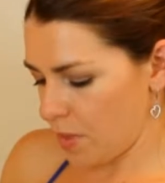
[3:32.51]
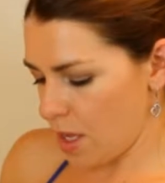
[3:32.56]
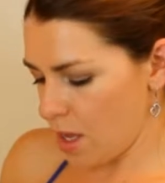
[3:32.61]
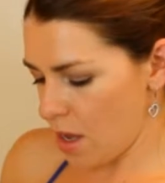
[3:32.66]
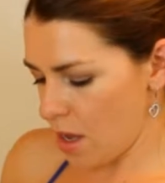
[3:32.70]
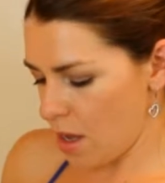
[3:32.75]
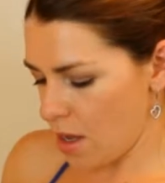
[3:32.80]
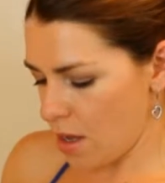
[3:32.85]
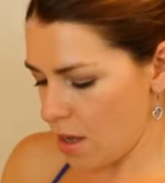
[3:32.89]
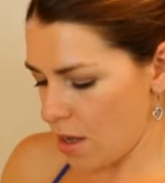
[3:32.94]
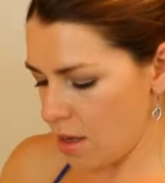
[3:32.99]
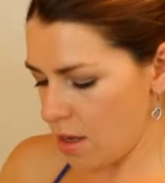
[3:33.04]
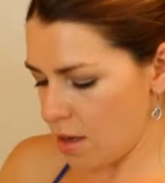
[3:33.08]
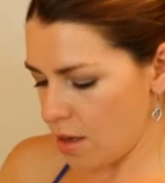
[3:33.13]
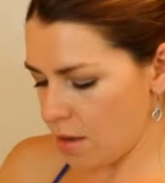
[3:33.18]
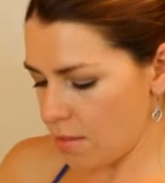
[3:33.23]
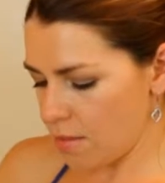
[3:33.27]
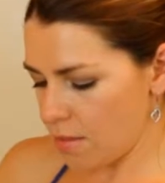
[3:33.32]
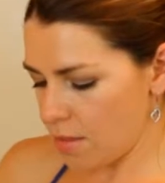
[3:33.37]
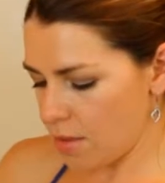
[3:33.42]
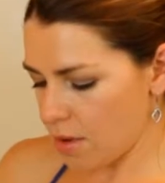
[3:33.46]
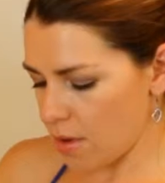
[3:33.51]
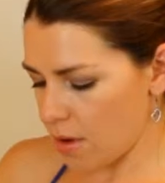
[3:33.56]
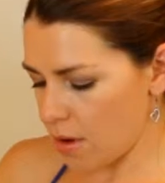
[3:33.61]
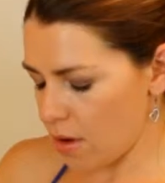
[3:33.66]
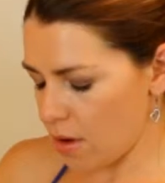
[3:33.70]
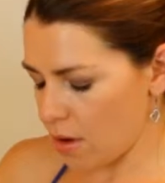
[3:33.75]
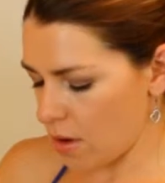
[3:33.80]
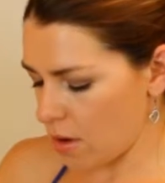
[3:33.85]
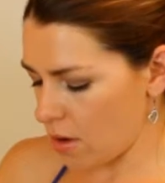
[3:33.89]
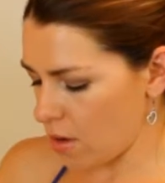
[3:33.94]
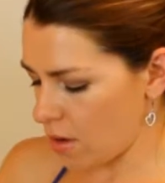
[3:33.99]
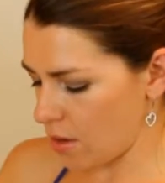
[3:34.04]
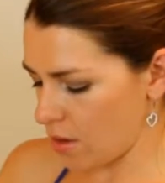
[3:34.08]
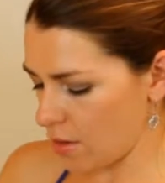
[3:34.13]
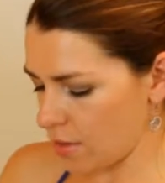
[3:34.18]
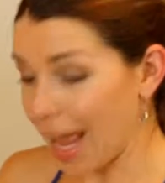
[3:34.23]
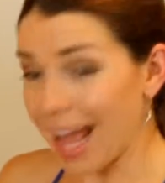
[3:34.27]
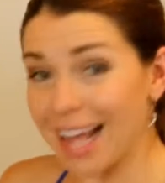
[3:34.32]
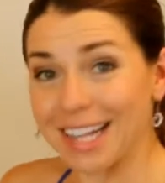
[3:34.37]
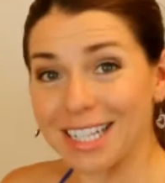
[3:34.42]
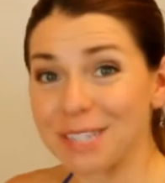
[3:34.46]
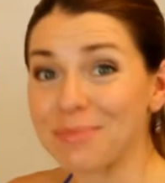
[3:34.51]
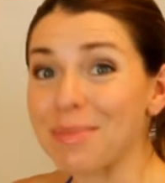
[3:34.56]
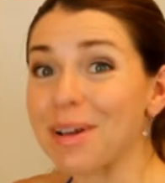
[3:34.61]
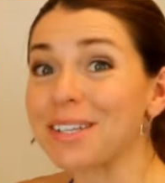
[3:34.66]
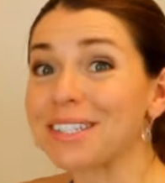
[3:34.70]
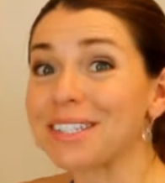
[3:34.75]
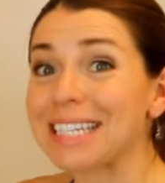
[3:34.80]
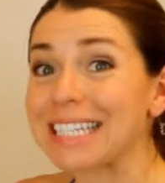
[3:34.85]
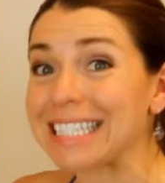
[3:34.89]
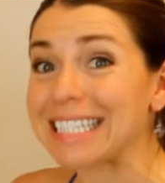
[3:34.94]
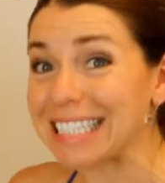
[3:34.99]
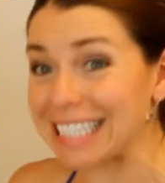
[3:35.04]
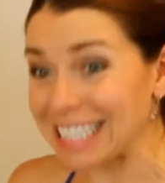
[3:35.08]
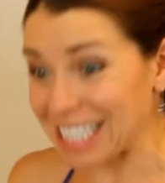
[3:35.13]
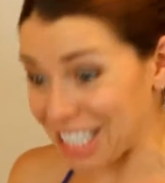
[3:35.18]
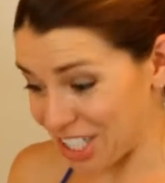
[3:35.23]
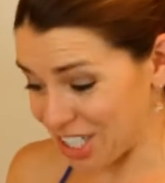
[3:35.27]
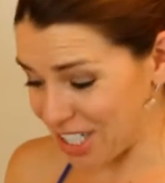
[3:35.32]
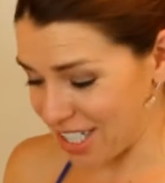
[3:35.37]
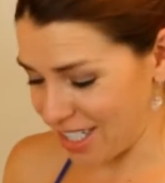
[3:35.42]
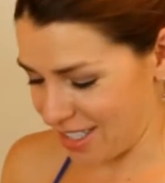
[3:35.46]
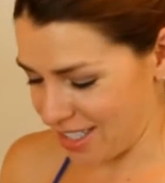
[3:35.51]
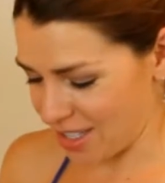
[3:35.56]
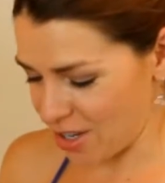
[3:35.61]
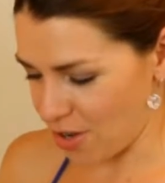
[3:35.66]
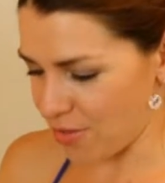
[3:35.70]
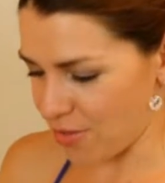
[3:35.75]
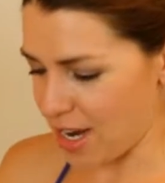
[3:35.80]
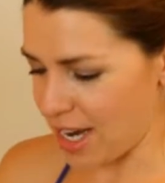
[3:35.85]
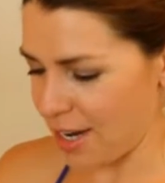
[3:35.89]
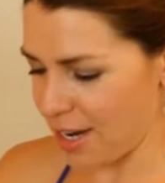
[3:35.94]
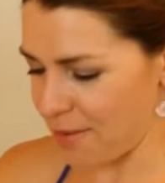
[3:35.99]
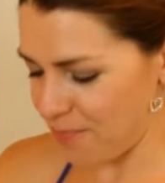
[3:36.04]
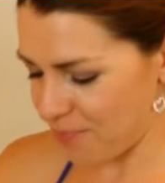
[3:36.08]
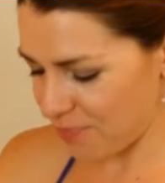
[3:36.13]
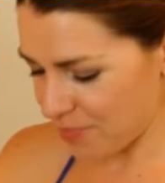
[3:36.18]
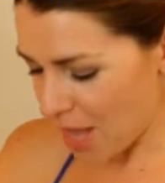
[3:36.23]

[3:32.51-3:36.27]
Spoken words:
Yum! It smells delicious already.